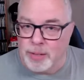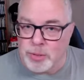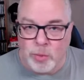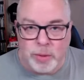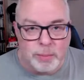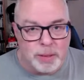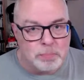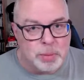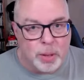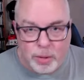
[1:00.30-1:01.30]
is going to be
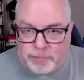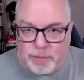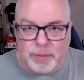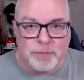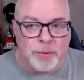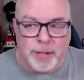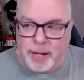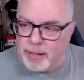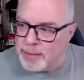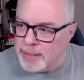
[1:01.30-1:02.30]
perfect for
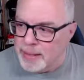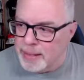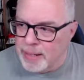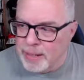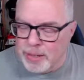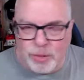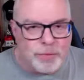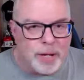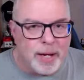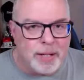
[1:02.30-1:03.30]
that. You've
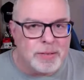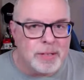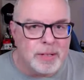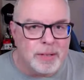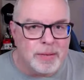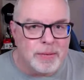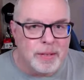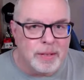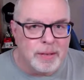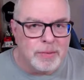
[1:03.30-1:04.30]
got
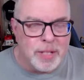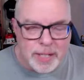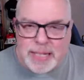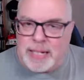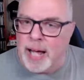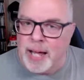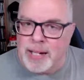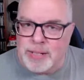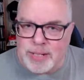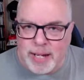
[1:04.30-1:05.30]
the Duncan
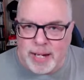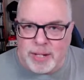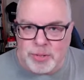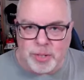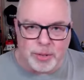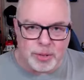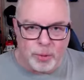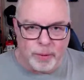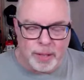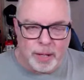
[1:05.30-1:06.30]
Hines days that are
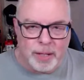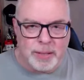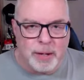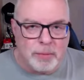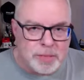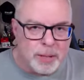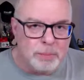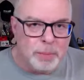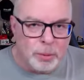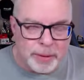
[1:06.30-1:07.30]
going on downtown
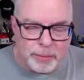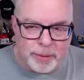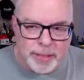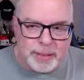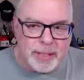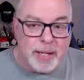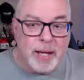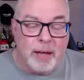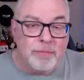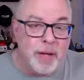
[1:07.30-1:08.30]
Bowling Green.
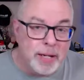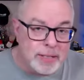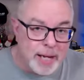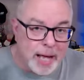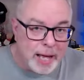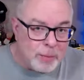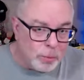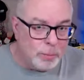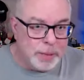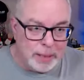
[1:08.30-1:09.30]
In fact, I
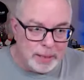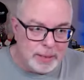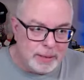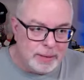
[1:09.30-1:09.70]
will be